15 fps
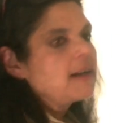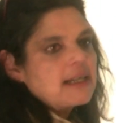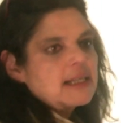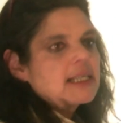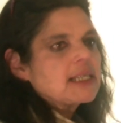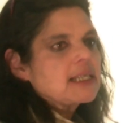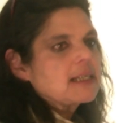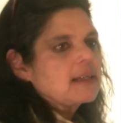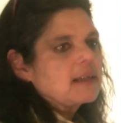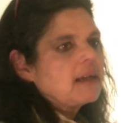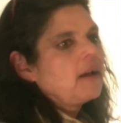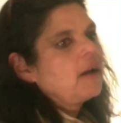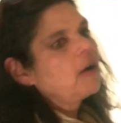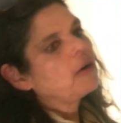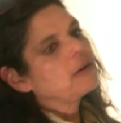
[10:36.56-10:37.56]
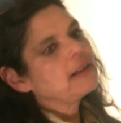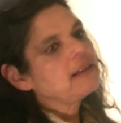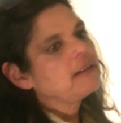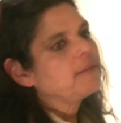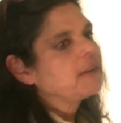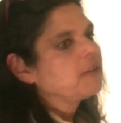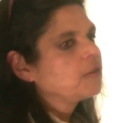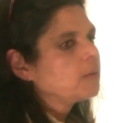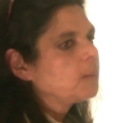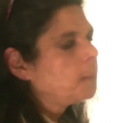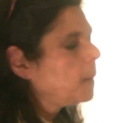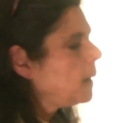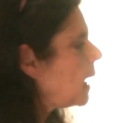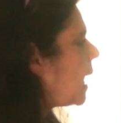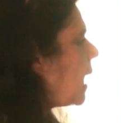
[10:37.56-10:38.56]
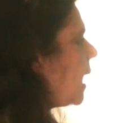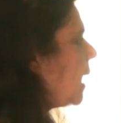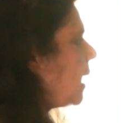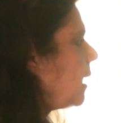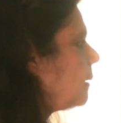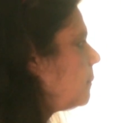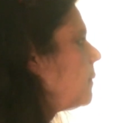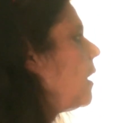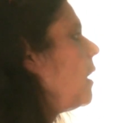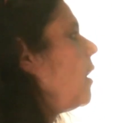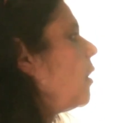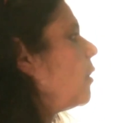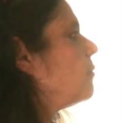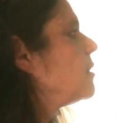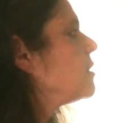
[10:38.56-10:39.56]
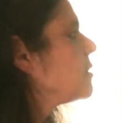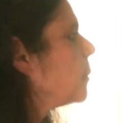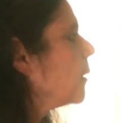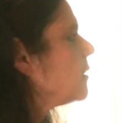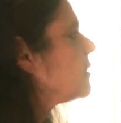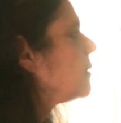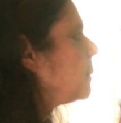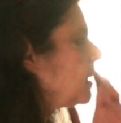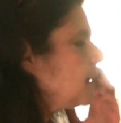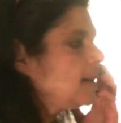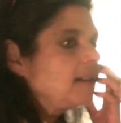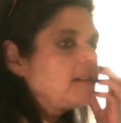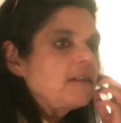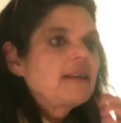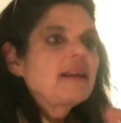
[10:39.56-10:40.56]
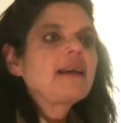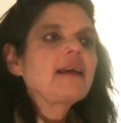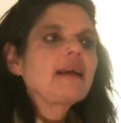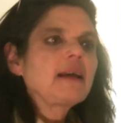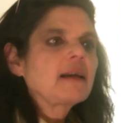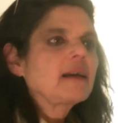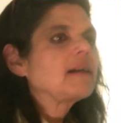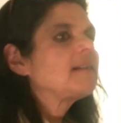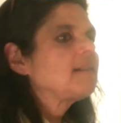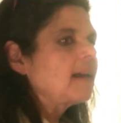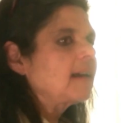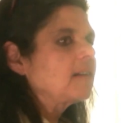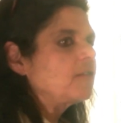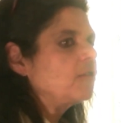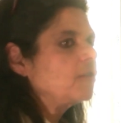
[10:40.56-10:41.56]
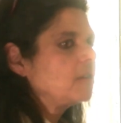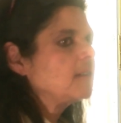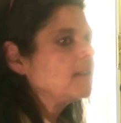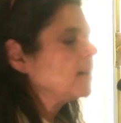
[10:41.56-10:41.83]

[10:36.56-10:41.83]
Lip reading: risk, on individual blame, responsibility, to thinking in contextual